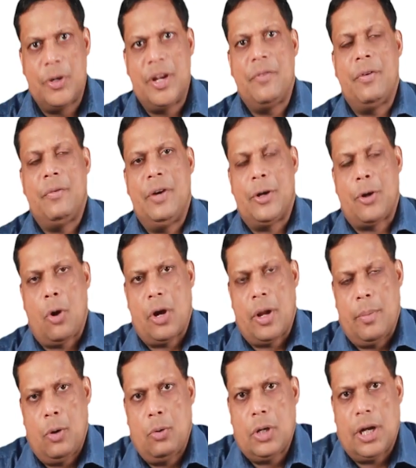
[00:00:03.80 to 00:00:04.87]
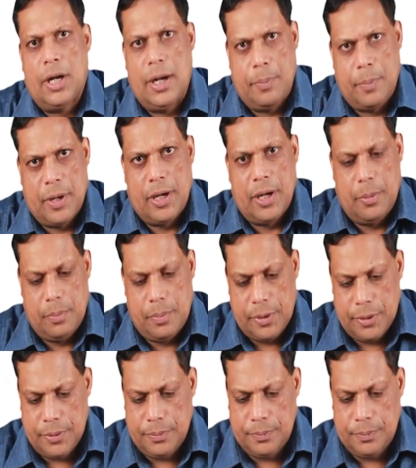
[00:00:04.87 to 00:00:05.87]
Today we will talk about upper limb.